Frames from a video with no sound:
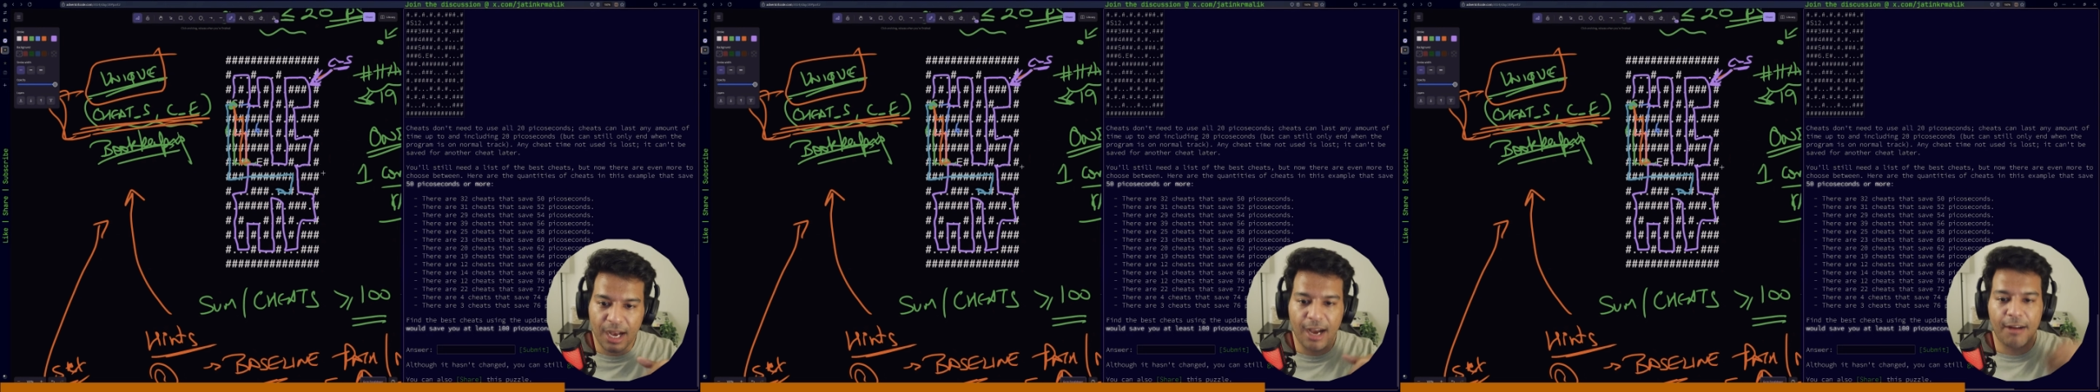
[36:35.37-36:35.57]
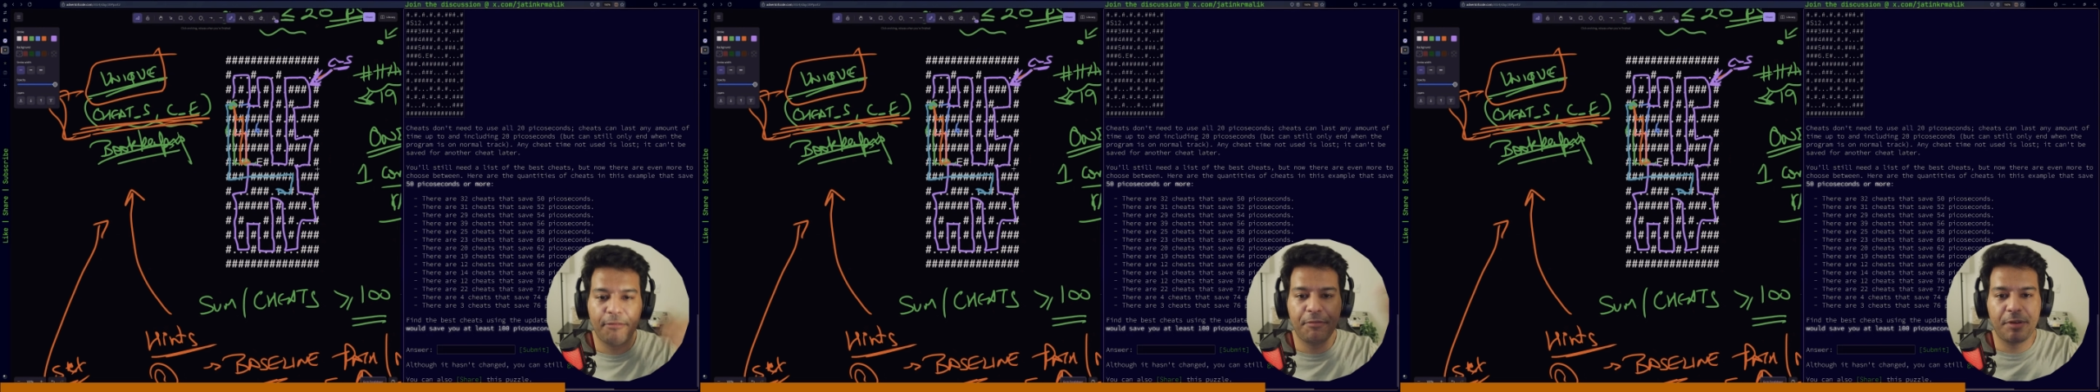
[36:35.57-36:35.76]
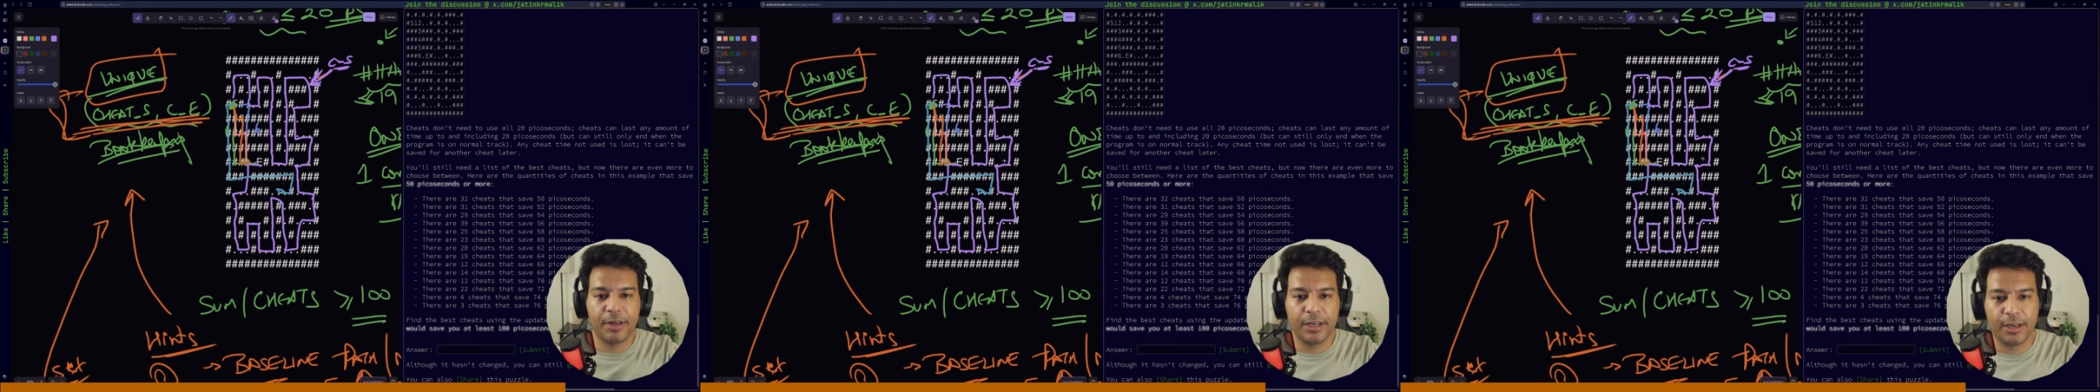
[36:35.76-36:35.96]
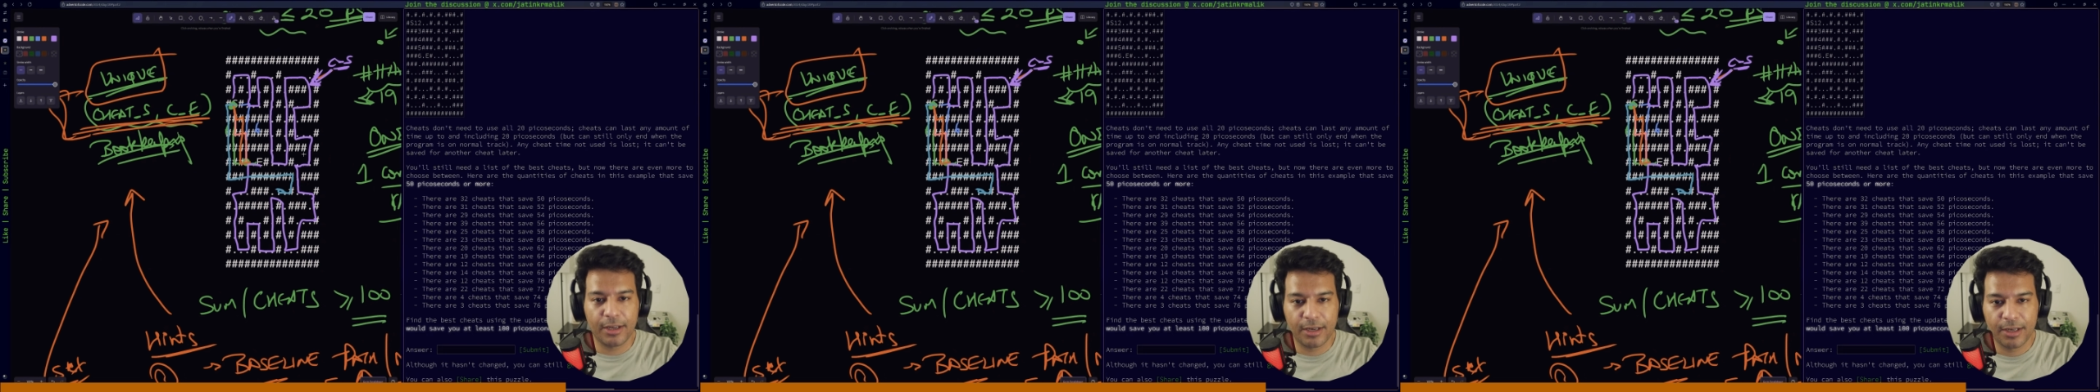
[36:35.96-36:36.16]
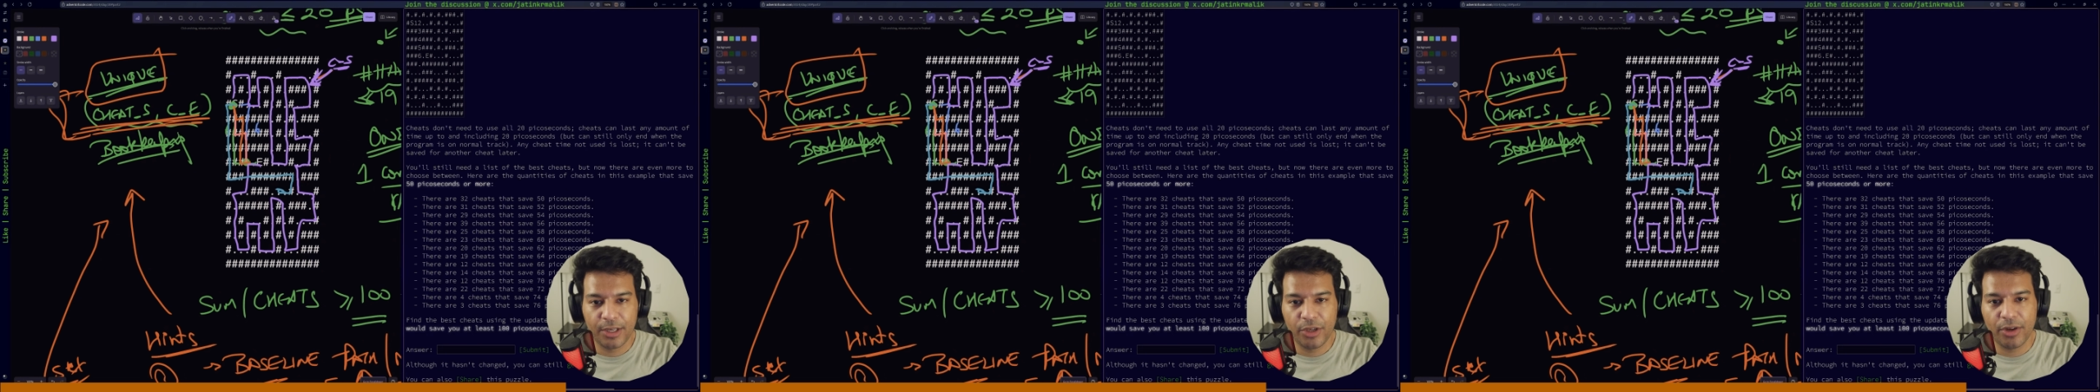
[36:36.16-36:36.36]
after
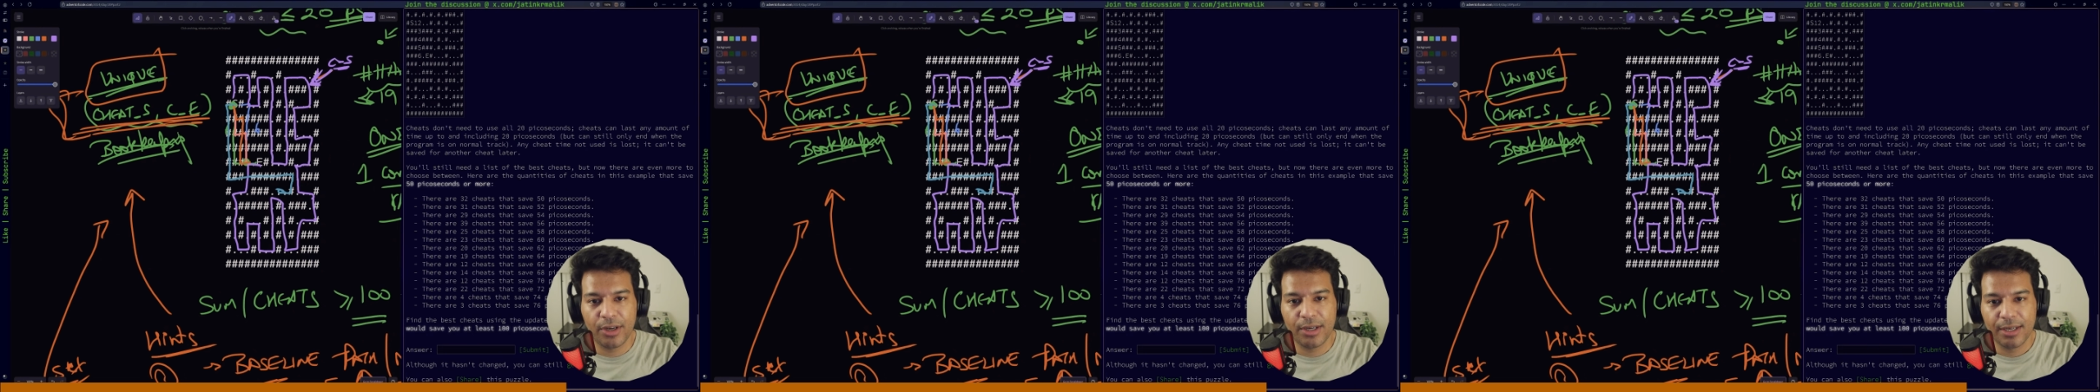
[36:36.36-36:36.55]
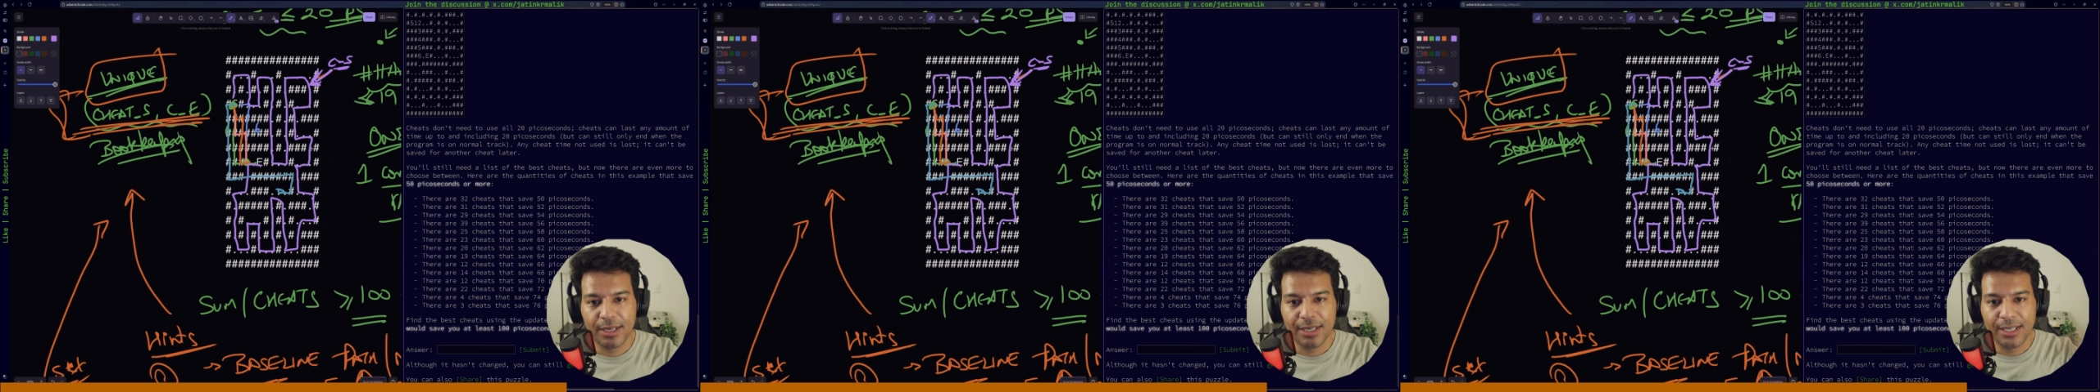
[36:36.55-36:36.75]
your